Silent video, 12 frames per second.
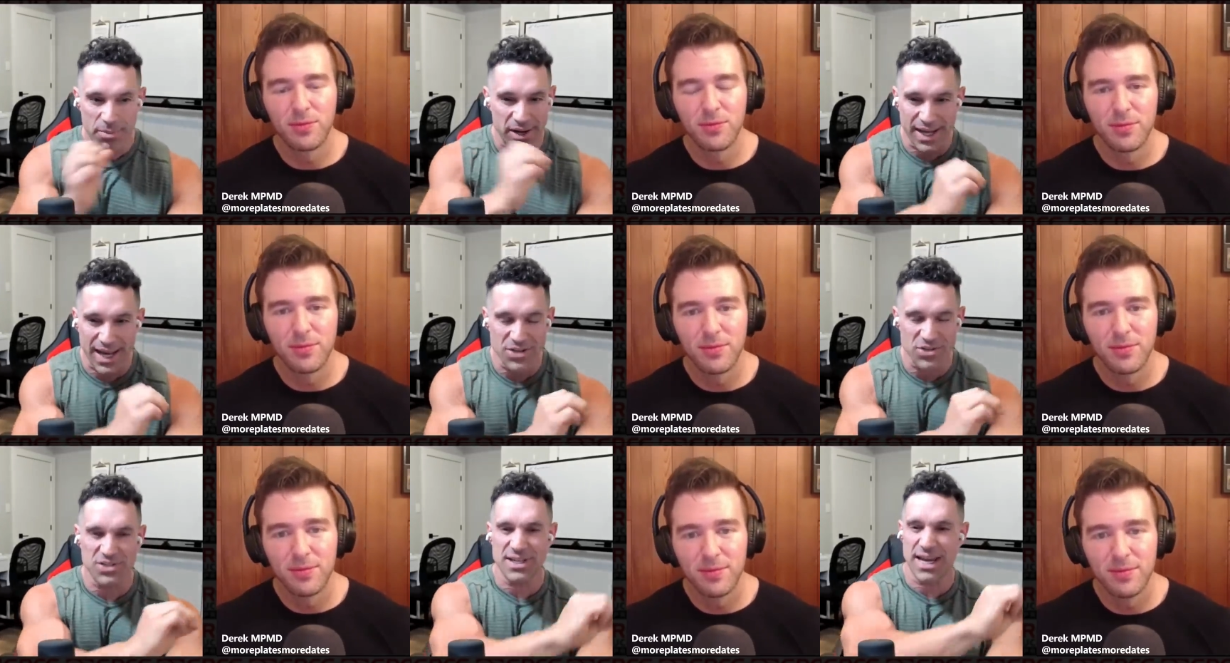Speaker 1: but i can't
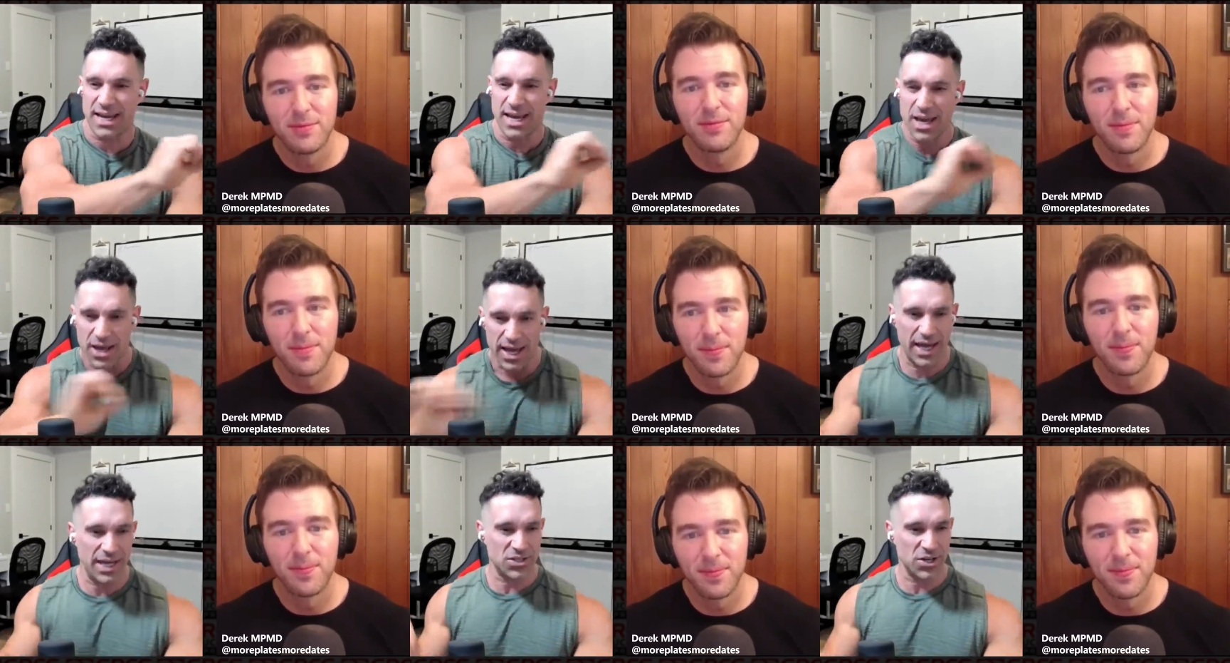just say
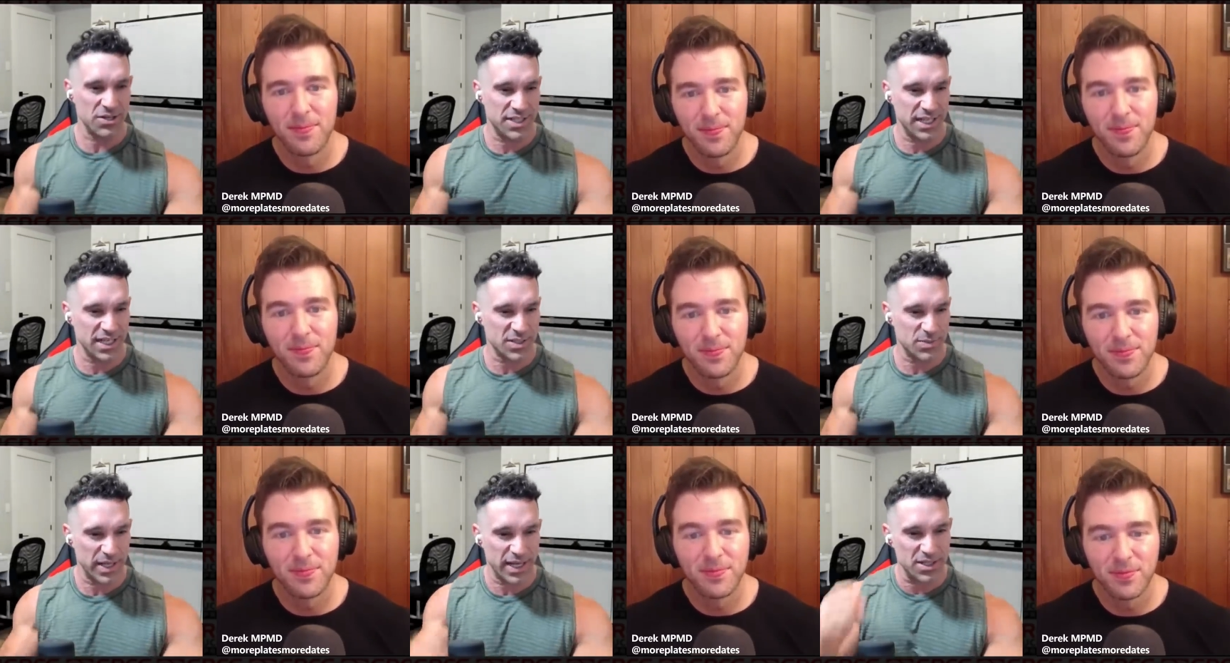hrt
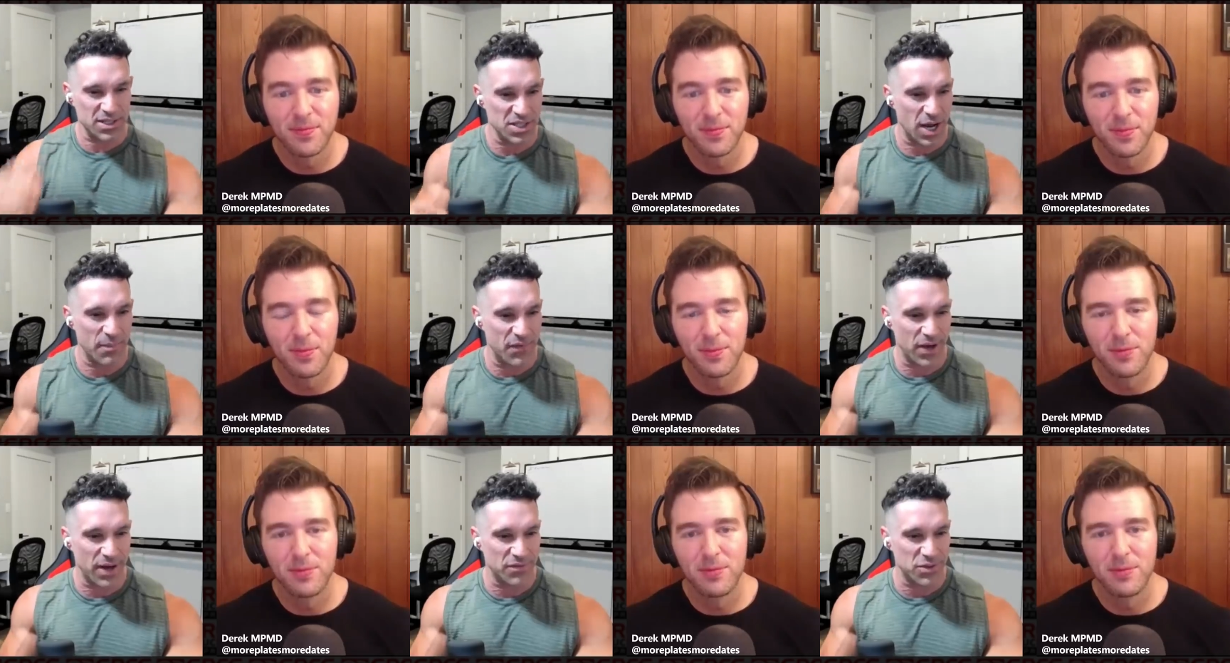explained the top
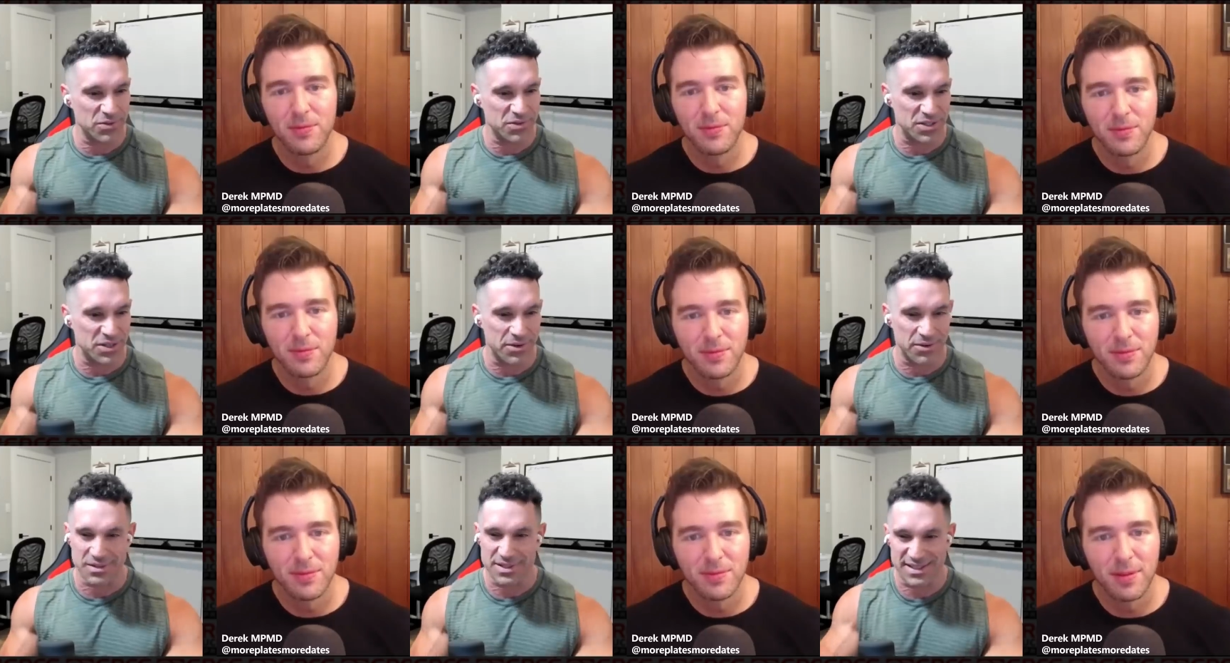five do's and
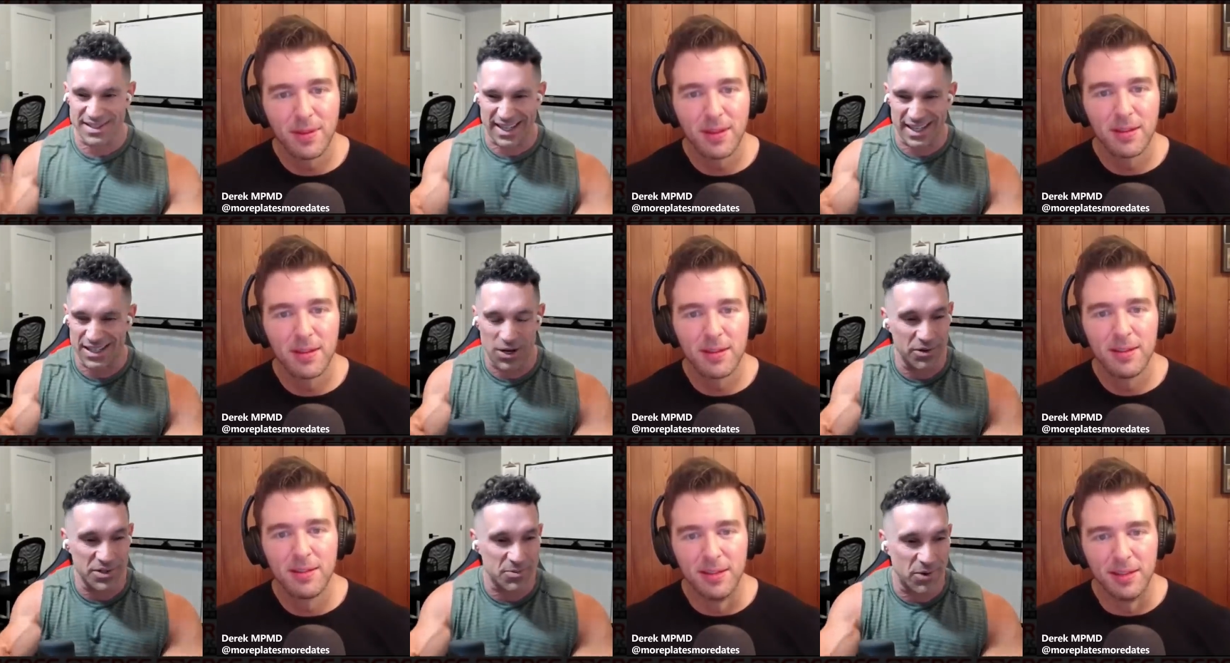don'ts it's like no
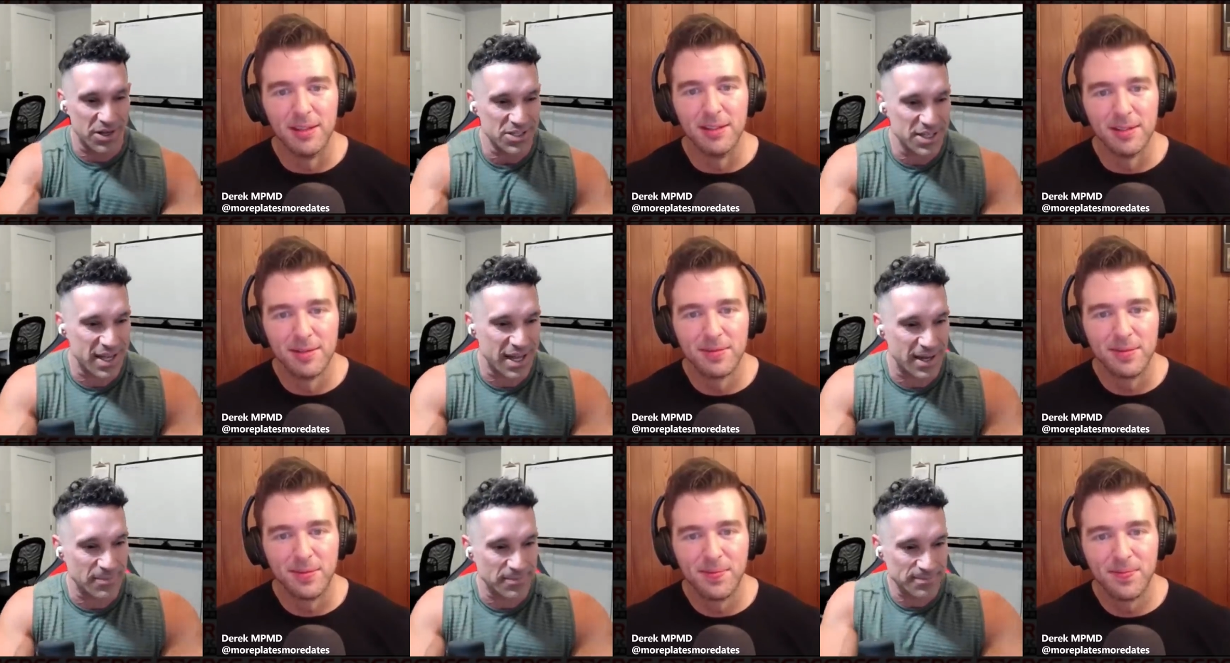one's yeah. watching that
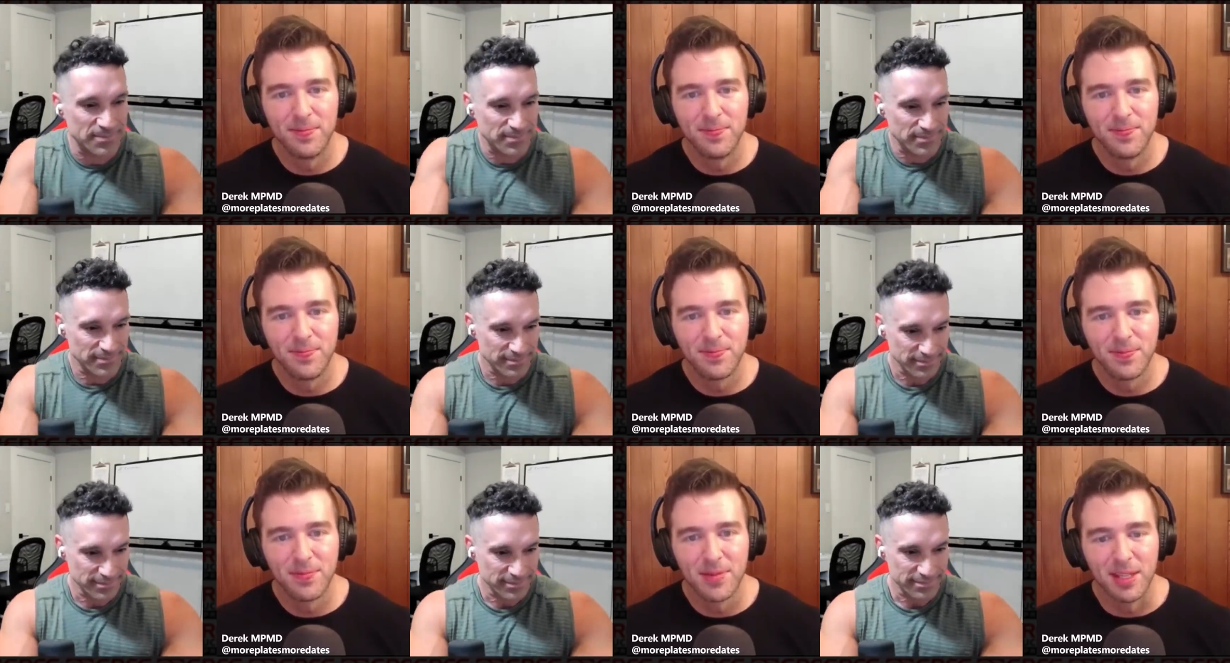
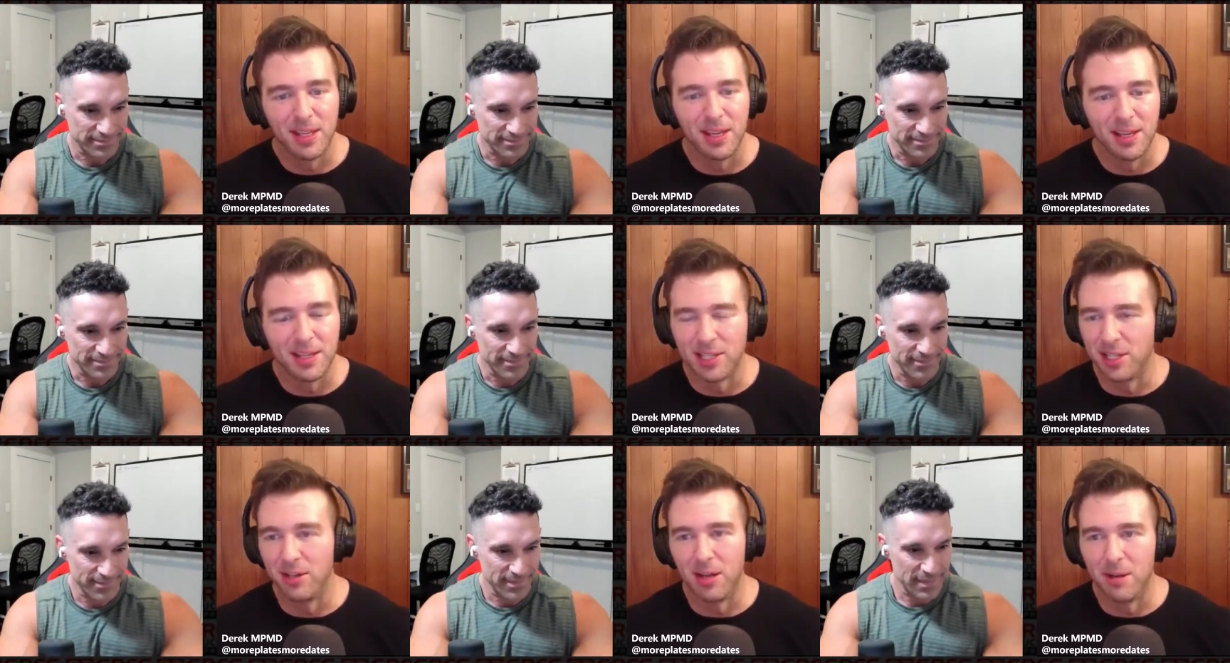
Speaker 2: yeah it's like you
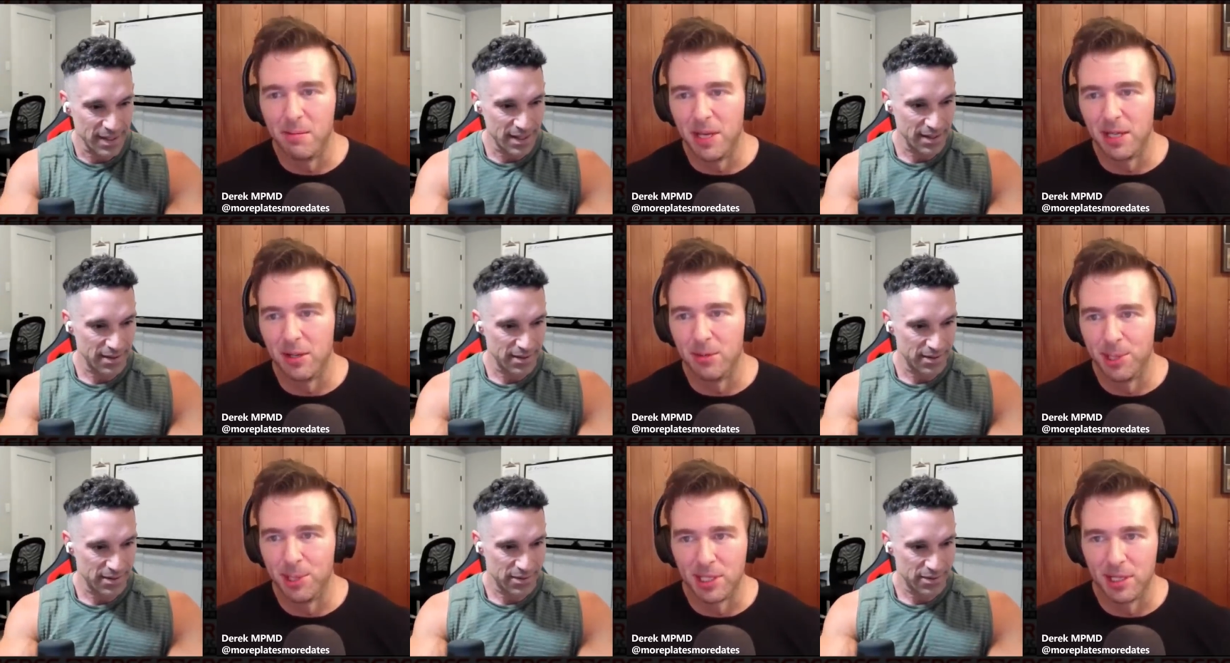got to make it
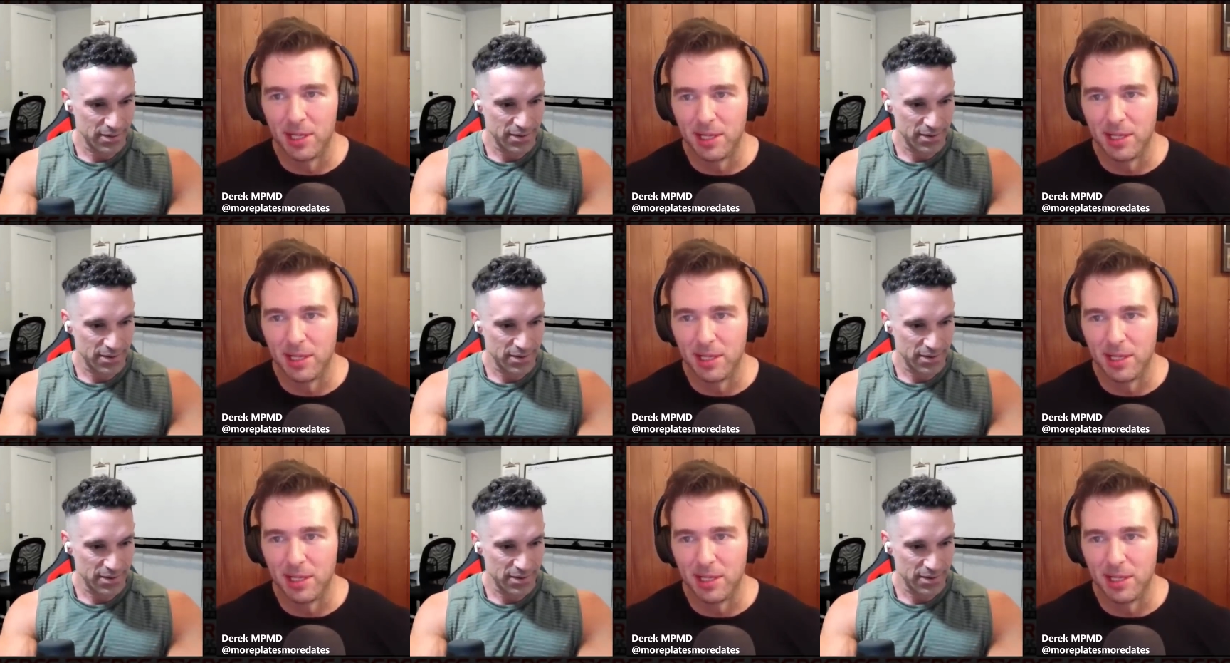almost like